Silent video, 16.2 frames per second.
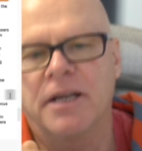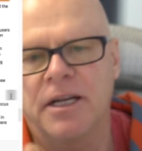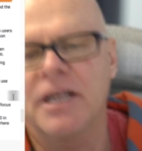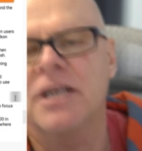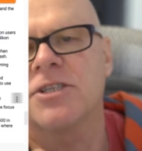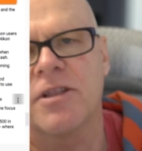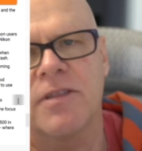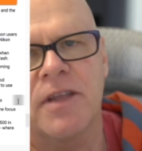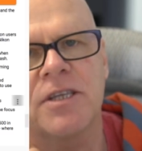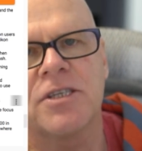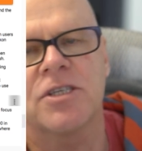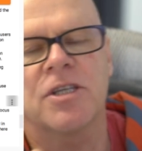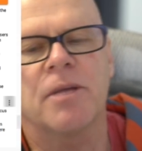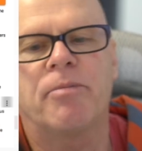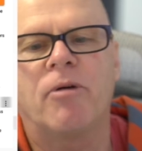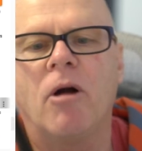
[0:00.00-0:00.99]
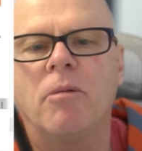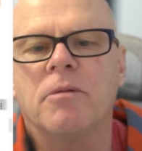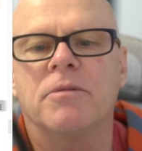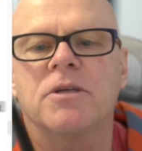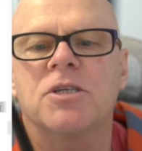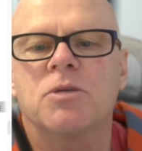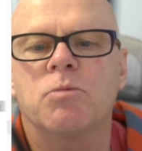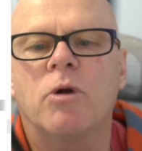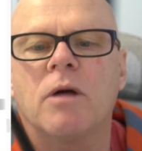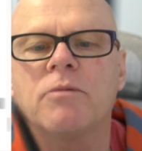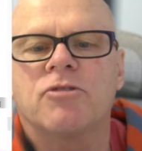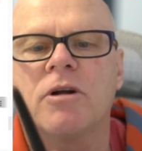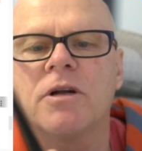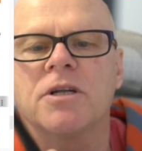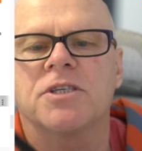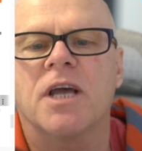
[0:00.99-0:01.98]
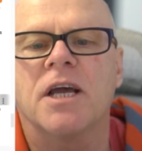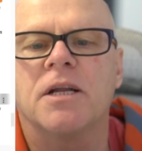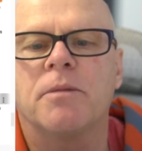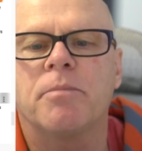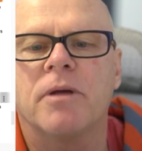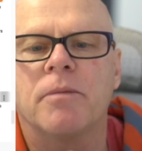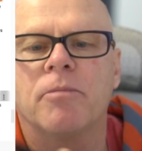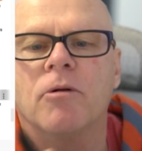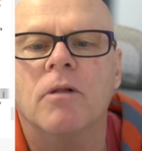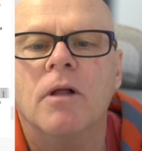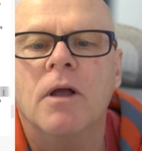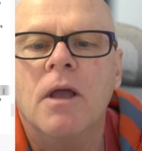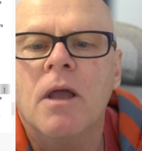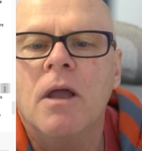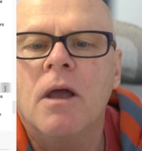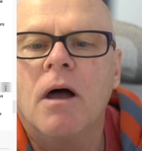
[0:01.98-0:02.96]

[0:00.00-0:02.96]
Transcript: and it is and this is the problem this is what i'm trying to say to people